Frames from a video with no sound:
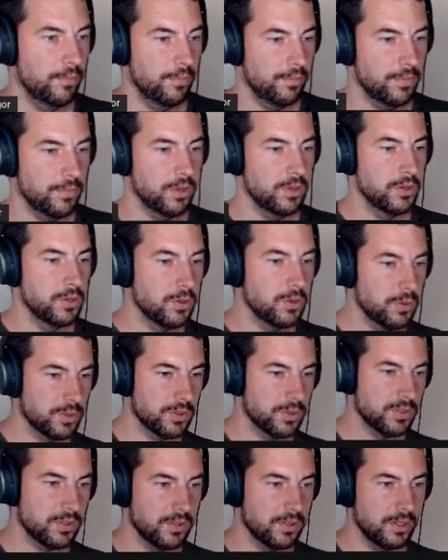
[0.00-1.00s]

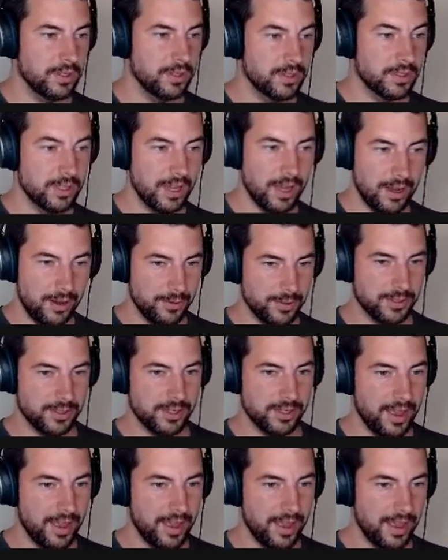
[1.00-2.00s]
use this
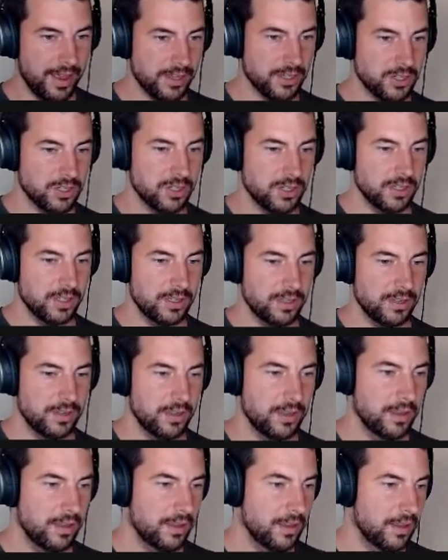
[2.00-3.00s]
cowsay action
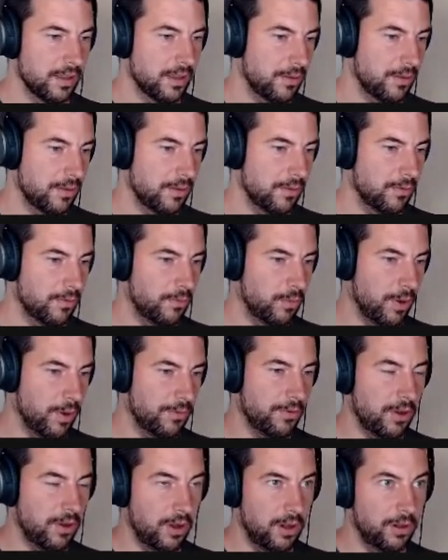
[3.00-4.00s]
with
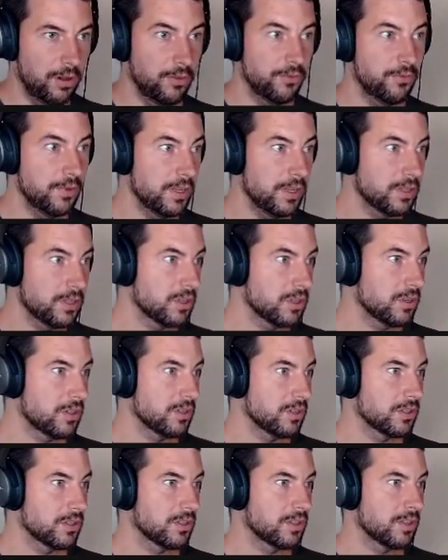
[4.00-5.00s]
all
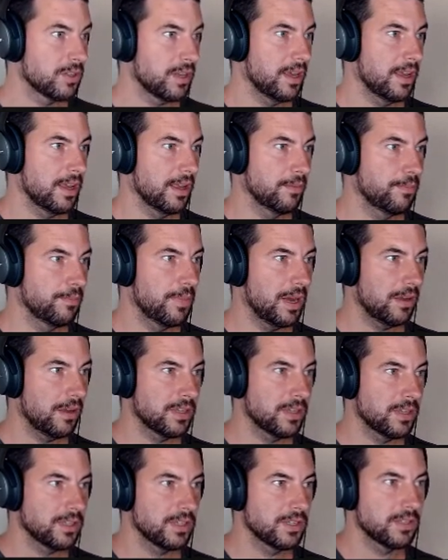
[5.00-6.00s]
features and bug
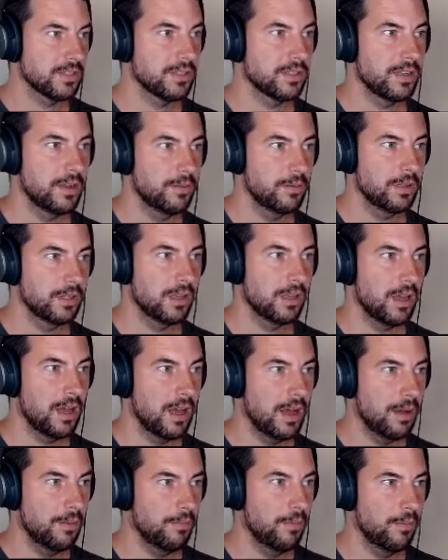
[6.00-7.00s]
fixes that will
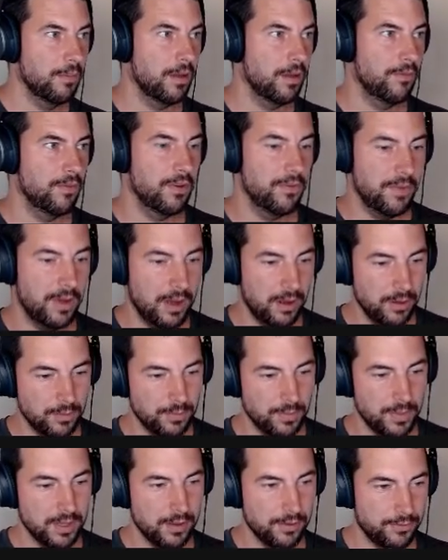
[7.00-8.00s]
come without
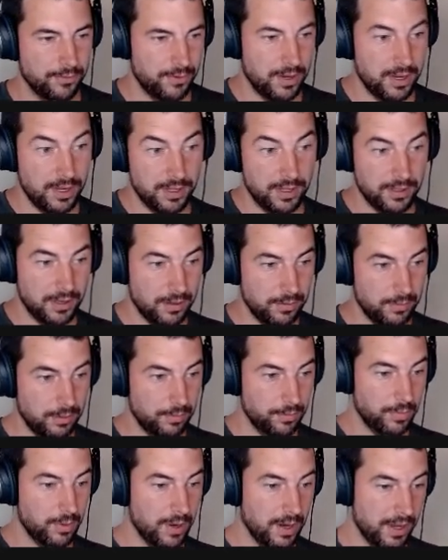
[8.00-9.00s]
being afraid that it will
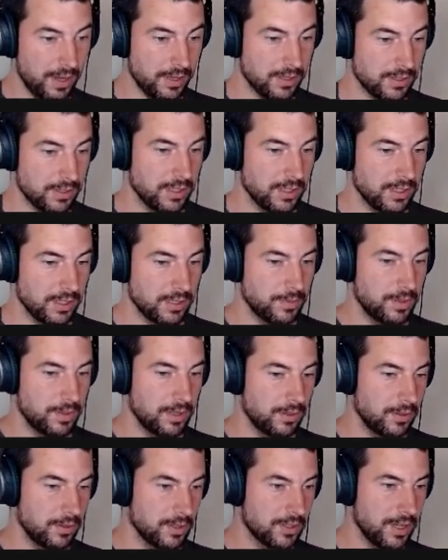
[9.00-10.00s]
break. So that's a really
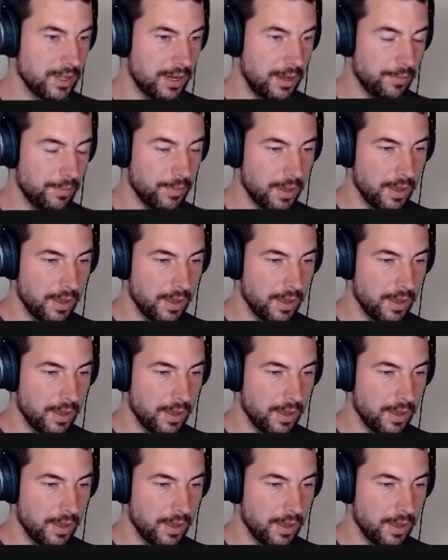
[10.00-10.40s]
good setup.